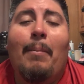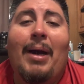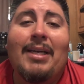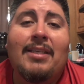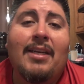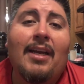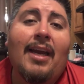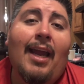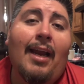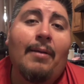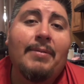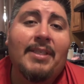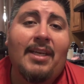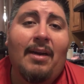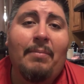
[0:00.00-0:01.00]
My son
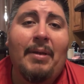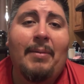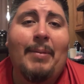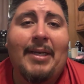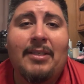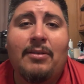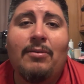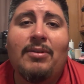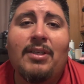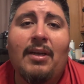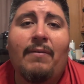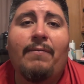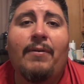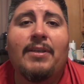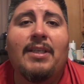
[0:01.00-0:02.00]
Caleb is going to be my sous
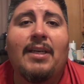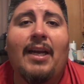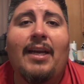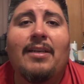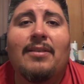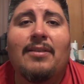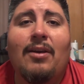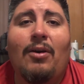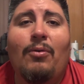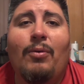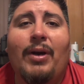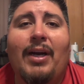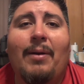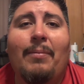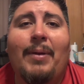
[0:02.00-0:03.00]
chef for today, so
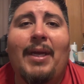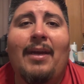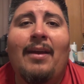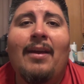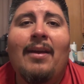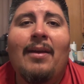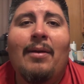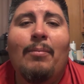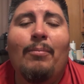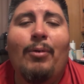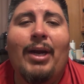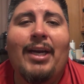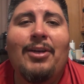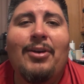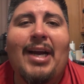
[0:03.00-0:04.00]
we're going to be
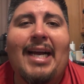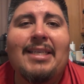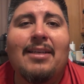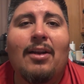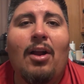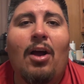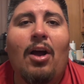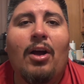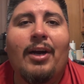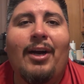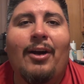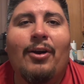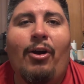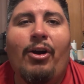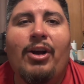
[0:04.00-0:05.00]
bringing you guys along
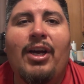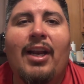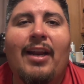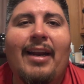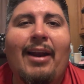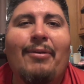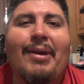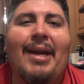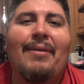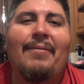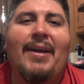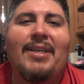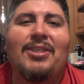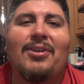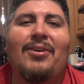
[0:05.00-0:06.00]
on our culinary
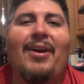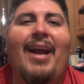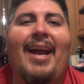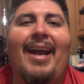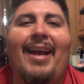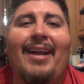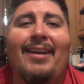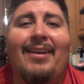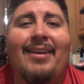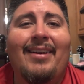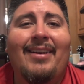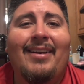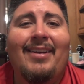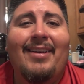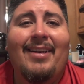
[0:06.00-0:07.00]
adventure, and
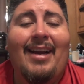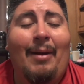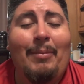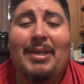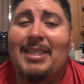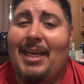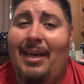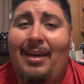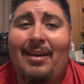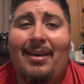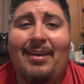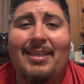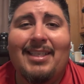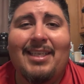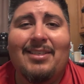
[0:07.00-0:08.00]
I'm
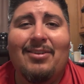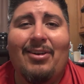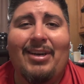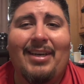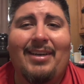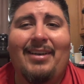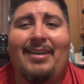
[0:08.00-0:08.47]
excited. Let's get started.